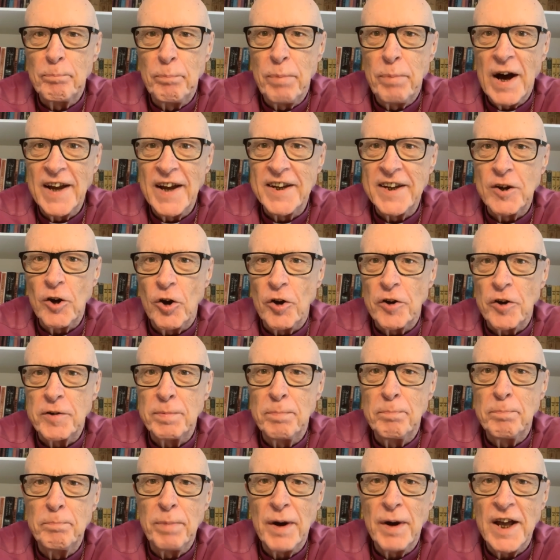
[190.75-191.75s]
by God
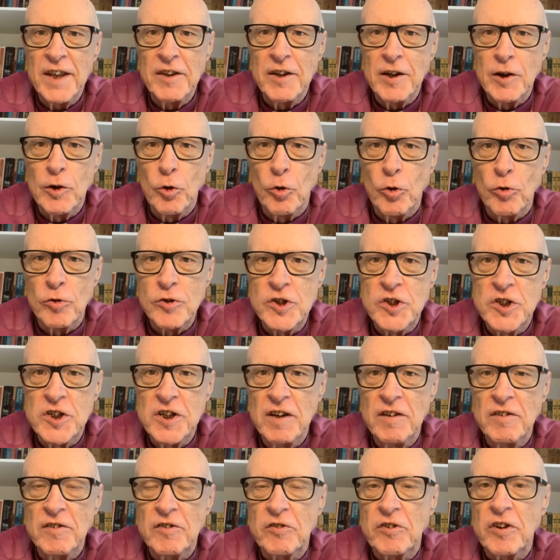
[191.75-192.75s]
by the Lord
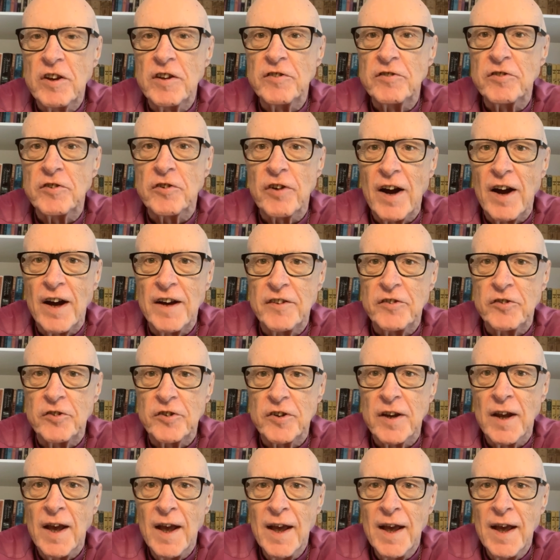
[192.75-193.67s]
Jesus Christ.